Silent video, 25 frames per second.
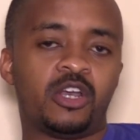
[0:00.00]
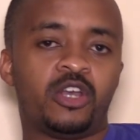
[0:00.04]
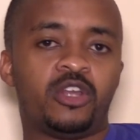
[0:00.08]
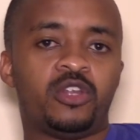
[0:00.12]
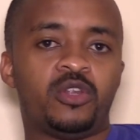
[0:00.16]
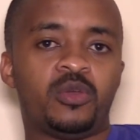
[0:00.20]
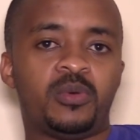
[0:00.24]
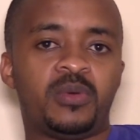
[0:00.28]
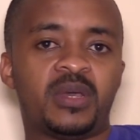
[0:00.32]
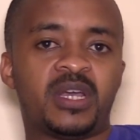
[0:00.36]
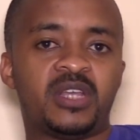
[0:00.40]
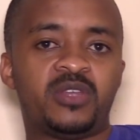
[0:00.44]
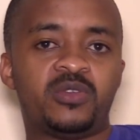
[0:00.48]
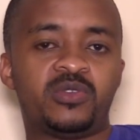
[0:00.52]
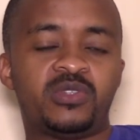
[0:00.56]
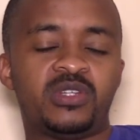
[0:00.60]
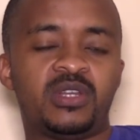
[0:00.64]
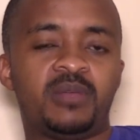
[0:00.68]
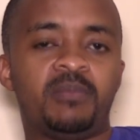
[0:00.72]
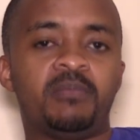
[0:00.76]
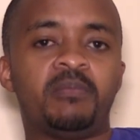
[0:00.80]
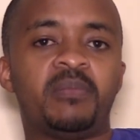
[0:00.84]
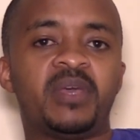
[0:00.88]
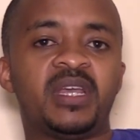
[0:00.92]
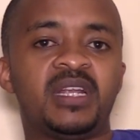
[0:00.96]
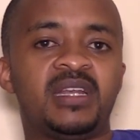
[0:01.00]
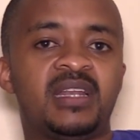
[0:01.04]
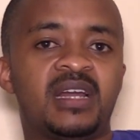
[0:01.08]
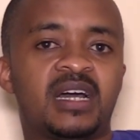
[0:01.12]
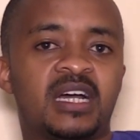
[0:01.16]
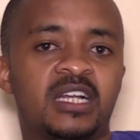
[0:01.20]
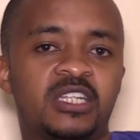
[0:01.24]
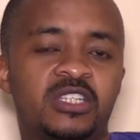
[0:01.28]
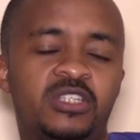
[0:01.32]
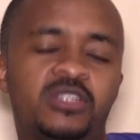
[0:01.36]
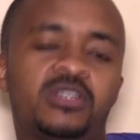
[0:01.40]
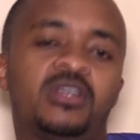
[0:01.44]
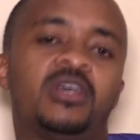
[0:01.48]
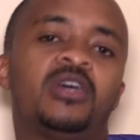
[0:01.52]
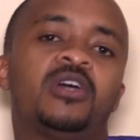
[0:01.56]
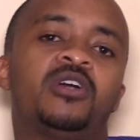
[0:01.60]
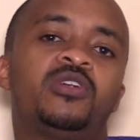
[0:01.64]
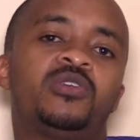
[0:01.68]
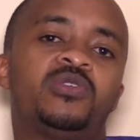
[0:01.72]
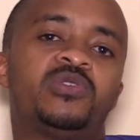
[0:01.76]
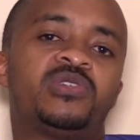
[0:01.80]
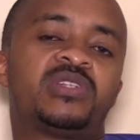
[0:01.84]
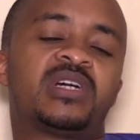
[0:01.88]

using paid ads to